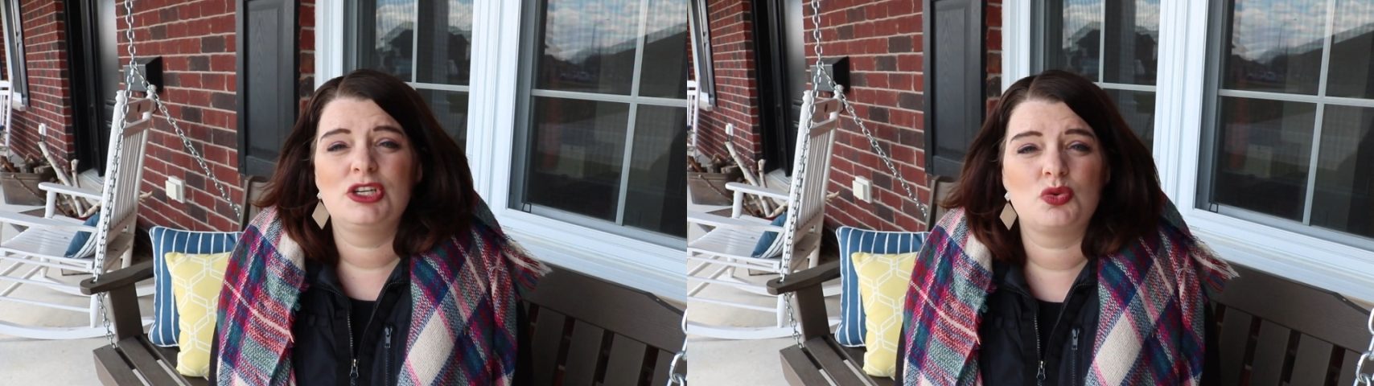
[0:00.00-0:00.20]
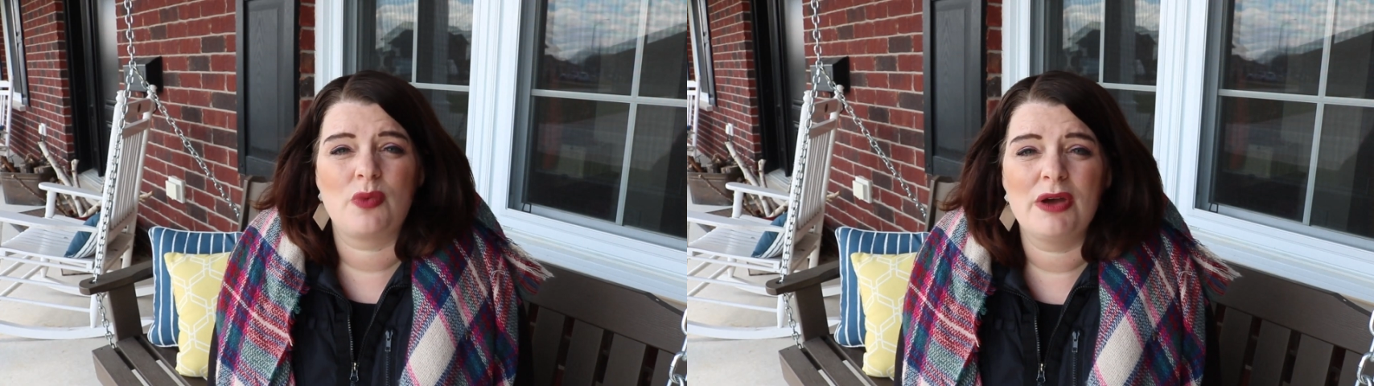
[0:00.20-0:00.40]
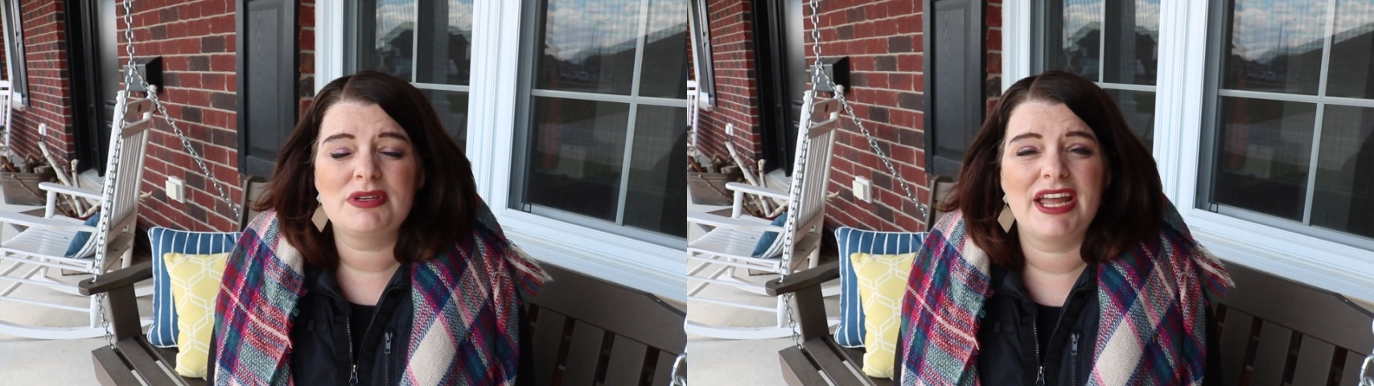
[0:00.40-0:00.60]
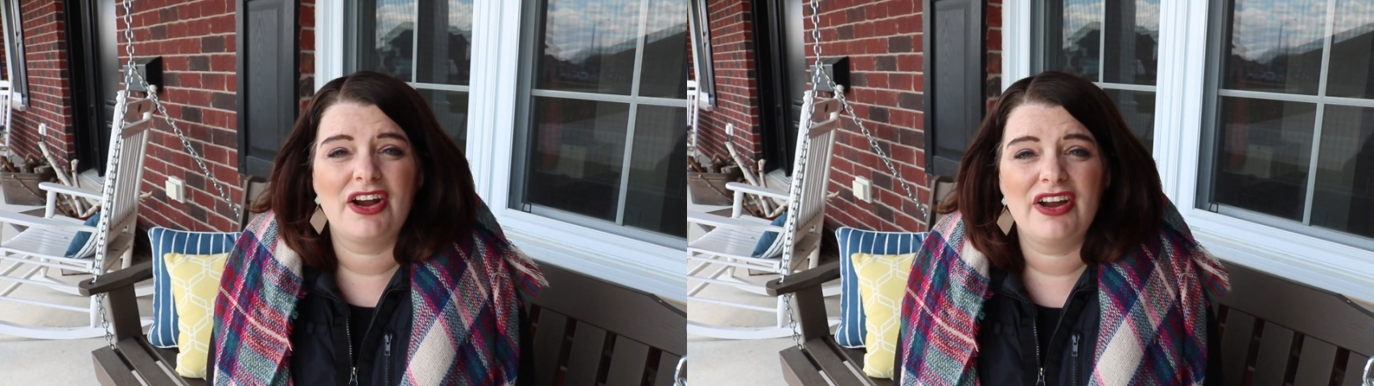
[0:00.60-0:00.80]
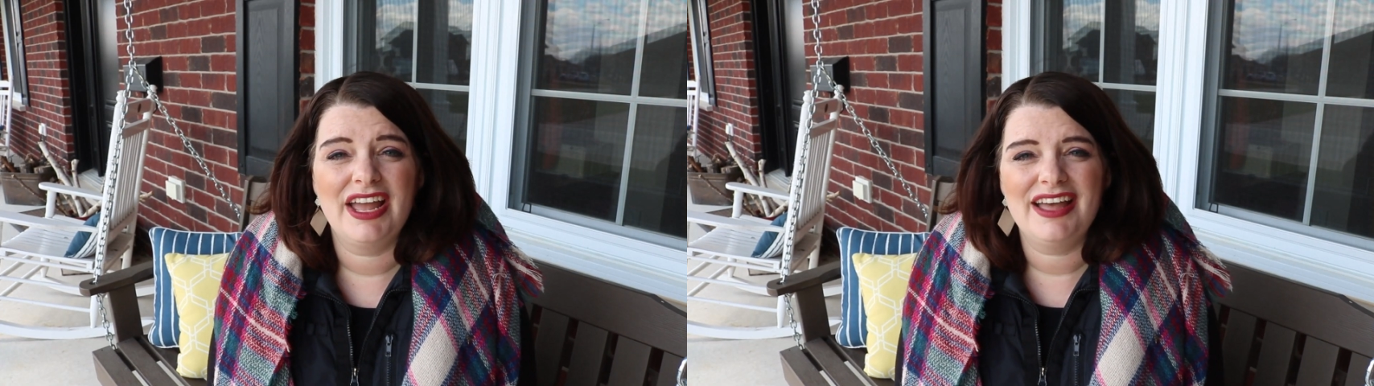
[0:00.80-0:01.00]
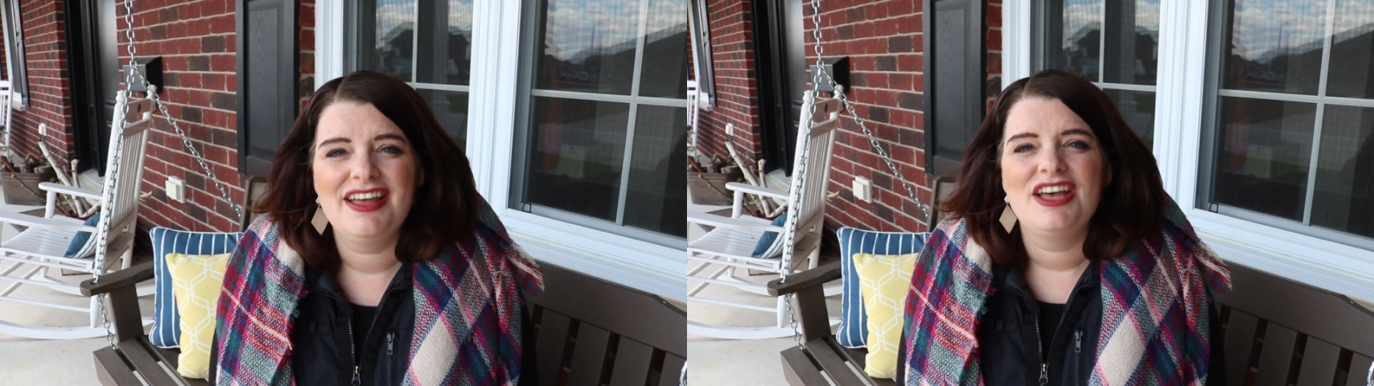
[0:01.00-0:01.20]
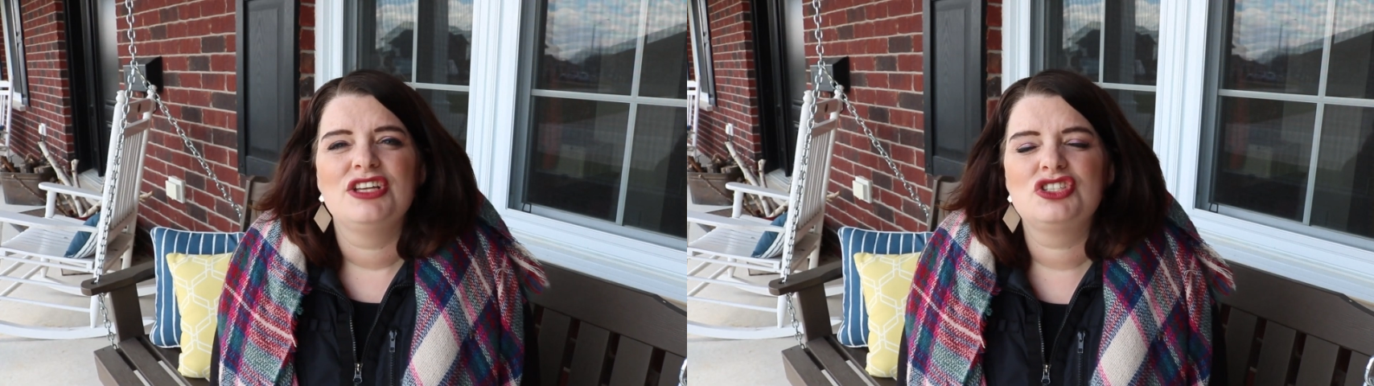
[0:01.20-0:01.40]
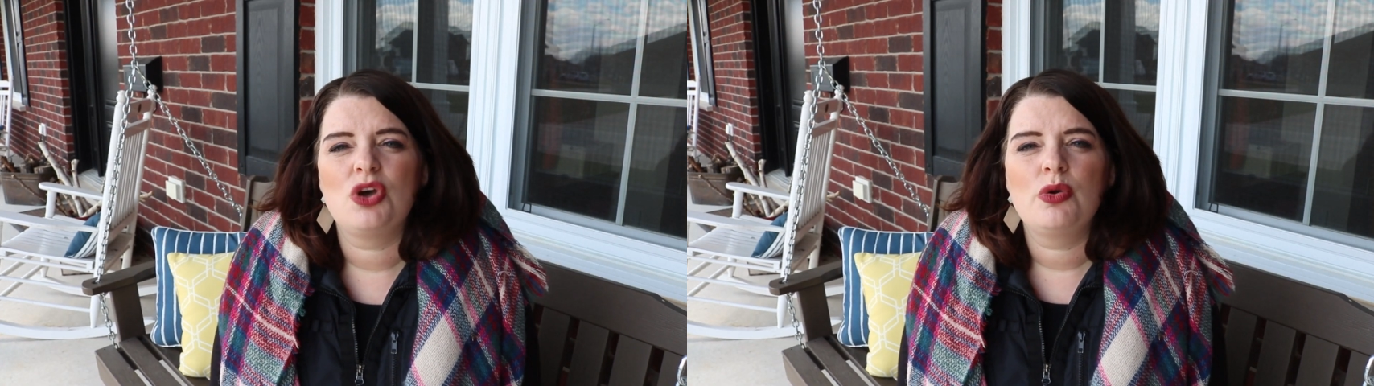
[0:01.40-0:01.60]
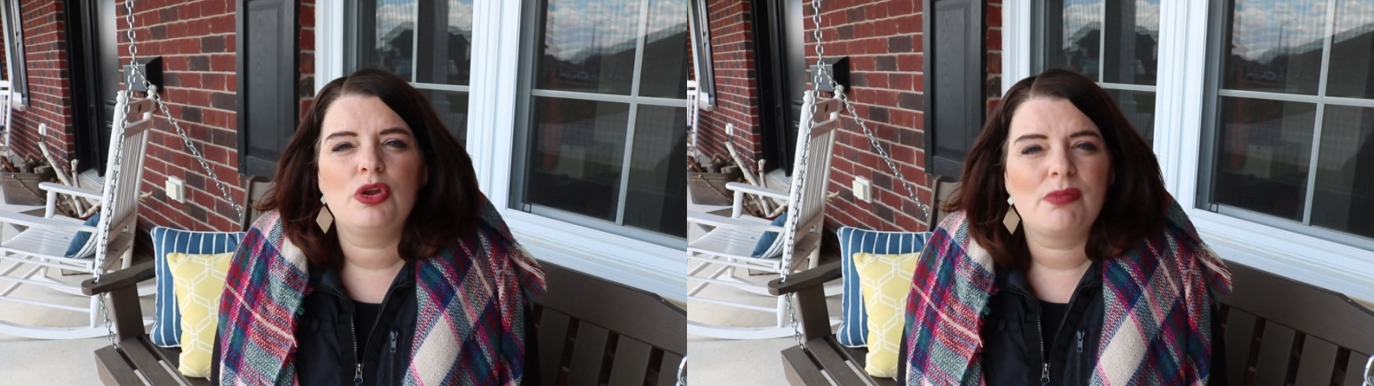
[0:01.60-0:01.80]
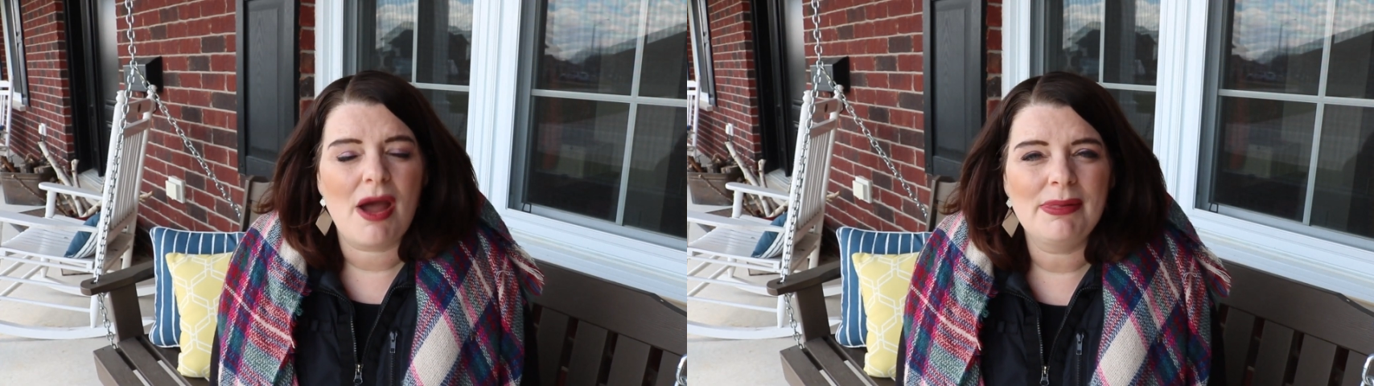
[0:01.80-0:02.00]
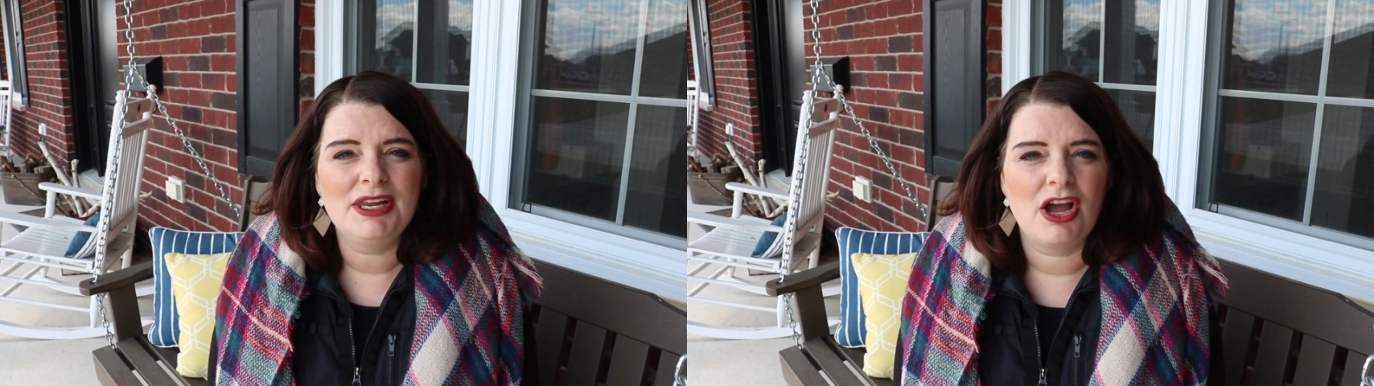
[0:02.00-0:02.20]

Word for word: drought area, so you're probably